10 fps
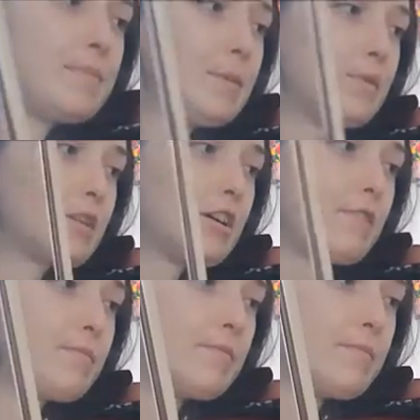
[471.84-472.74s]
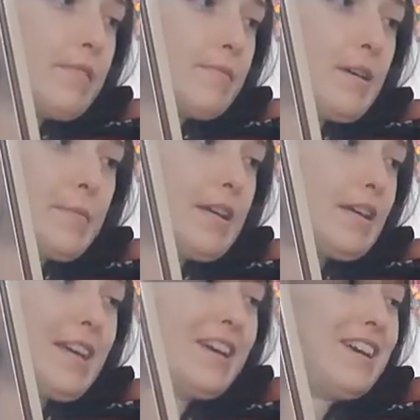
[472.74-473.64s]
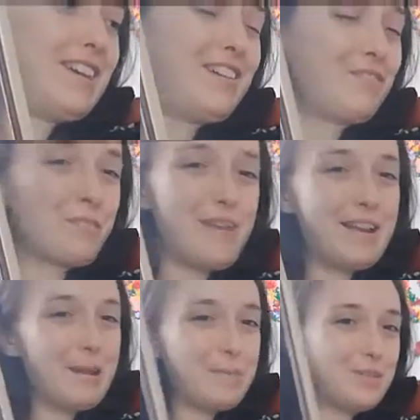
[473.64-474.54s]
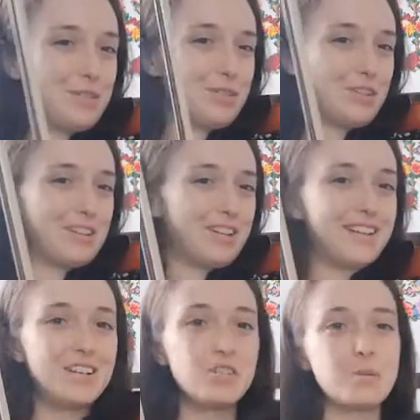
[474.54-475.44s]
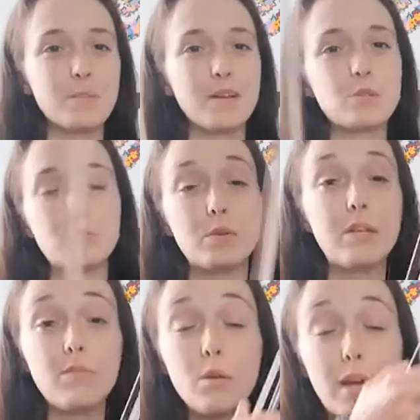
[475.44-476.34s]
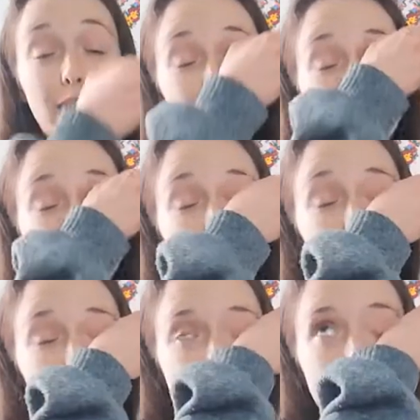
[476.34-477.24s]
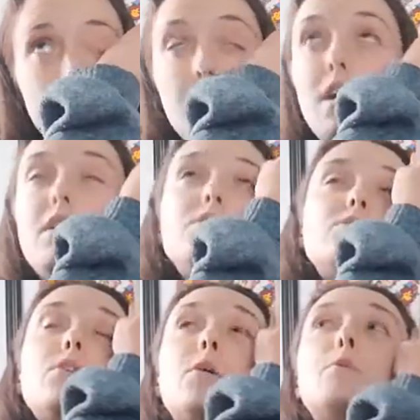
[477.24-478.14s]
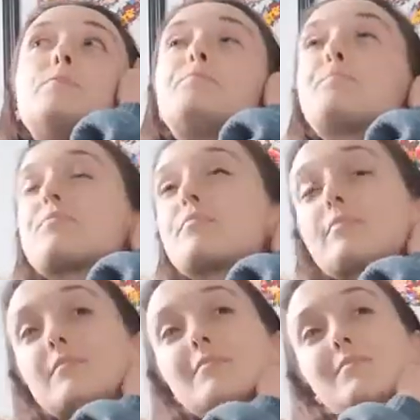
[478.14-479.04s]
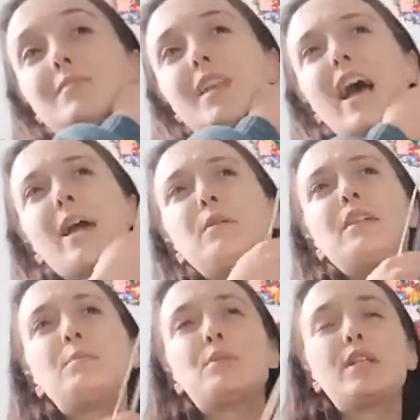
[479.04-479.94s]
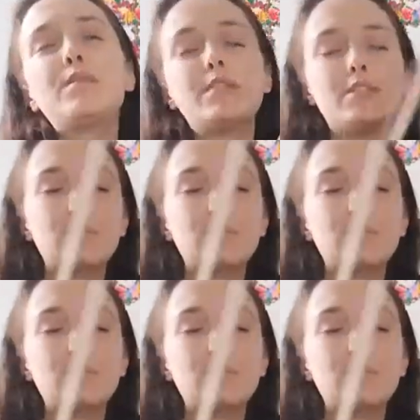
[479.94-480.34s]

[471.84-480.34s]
be able to curve my pinky from that hand position. It's just impossible, even though I have long fingers. So I really believe it's the